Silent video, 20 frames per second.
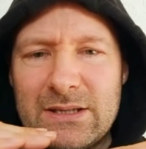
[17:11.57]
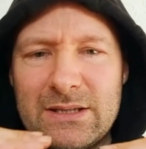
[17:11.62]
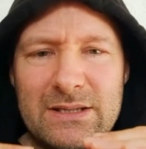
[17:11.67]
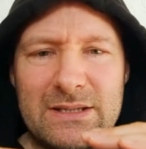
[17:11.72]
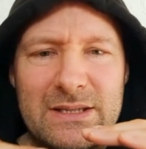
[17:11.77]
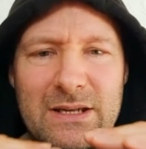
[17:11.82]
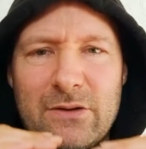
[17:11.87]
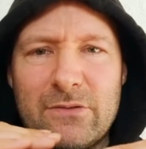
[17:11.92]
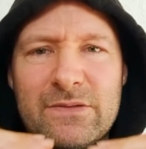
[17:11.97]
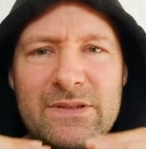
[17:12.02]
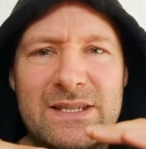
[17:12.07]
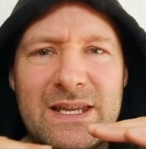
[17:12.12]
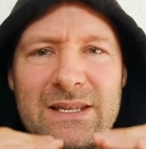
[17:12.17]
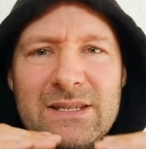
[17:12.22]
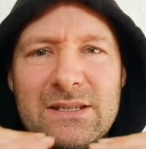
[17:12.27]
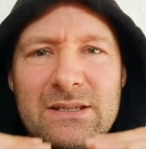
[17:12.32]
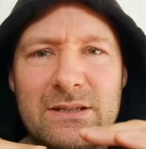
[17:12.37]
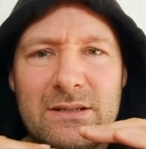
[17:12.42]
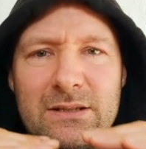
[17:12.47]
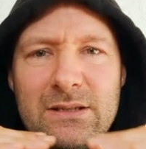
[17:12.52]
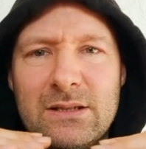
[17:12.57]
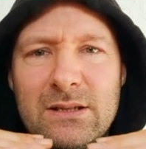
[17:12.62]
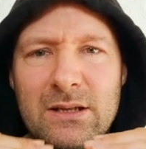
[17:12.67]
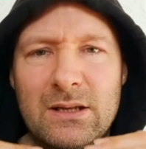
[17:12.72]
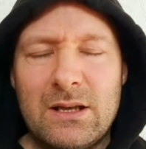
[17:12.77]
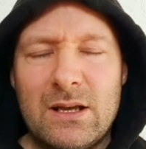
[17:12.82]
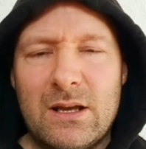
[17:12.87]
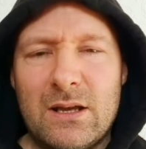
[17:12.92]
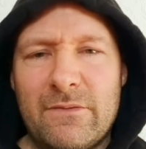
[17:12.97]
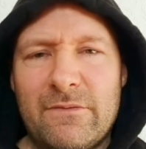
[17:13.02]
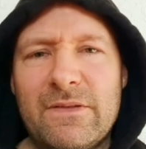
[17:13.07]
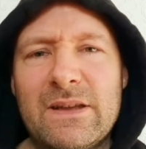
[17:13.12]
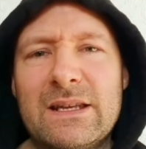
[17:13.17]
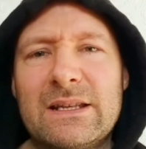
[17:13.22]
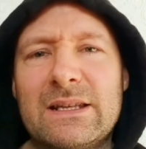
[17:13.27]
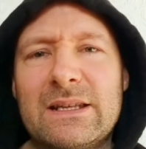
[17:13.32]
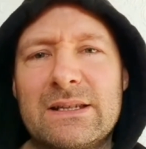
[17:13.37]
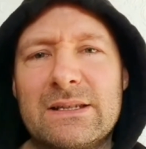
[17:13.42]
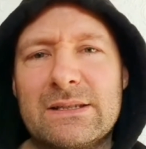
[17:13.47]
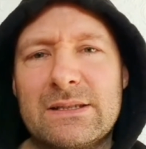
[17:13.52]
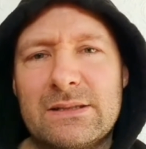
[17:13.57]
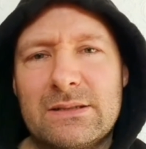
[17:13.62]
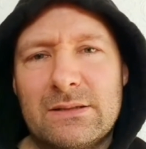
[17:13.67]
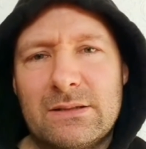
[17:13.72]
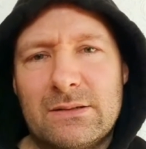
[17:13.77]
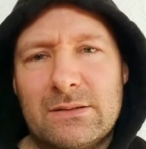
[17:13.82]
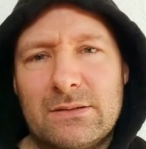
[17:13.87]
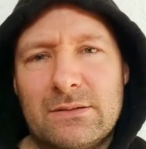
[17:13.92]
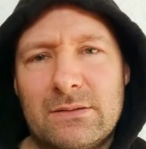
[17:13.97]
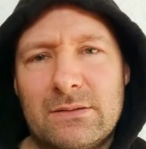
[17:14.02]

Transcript: self-centered feelings.